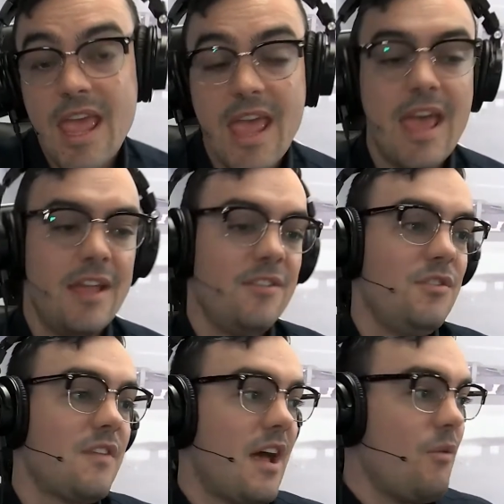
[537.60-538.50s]
And
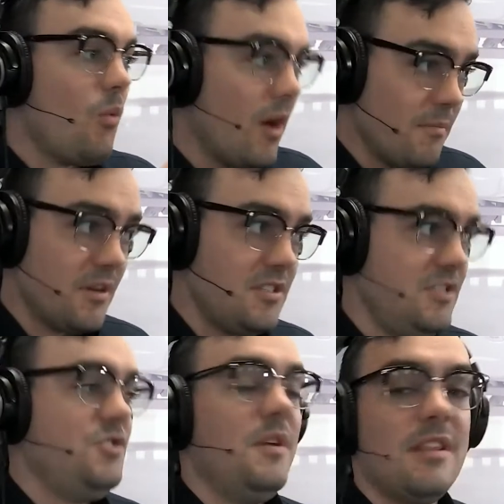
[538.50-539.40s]
you've got one
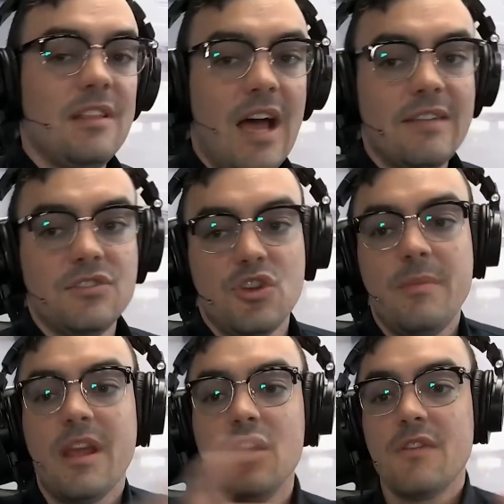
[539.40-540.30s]
person doing the live
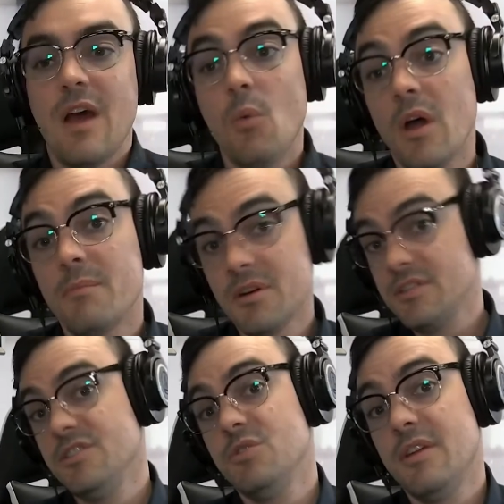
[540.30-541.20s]
streaming, and you've got one
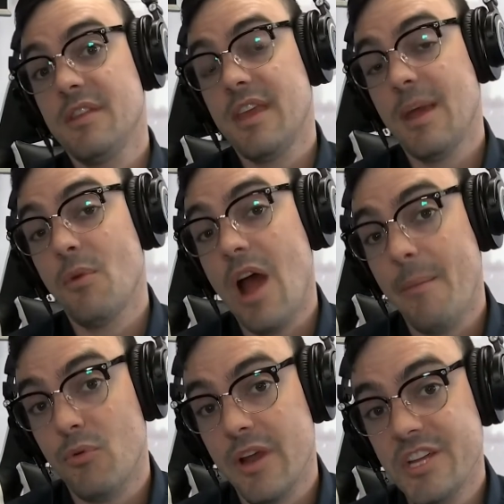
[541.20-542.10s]
person doing the camera
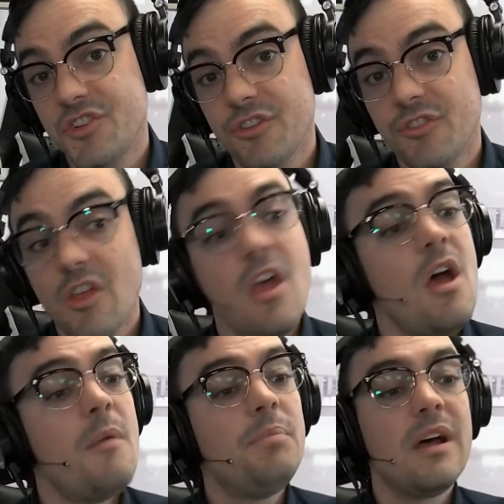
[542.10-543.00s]
operations.
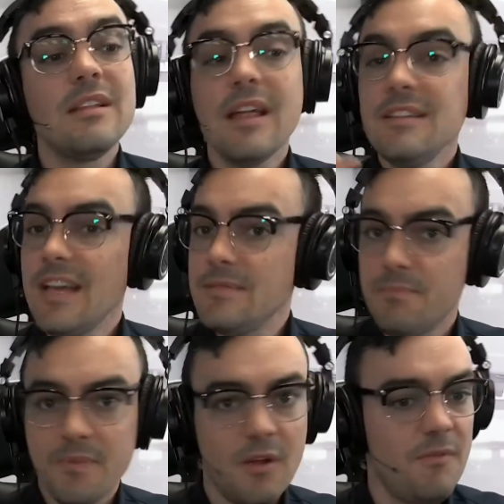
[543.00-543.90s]
But a lot of
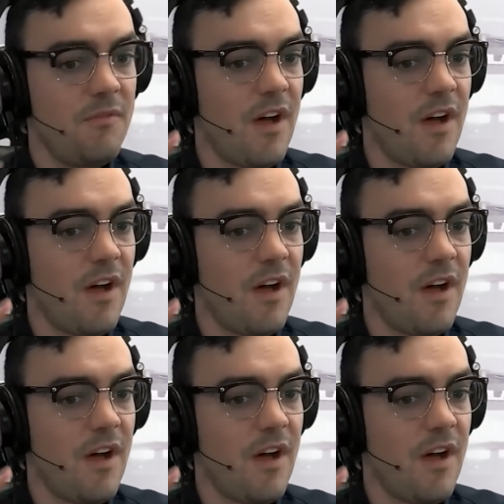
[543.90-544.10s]
times, you know,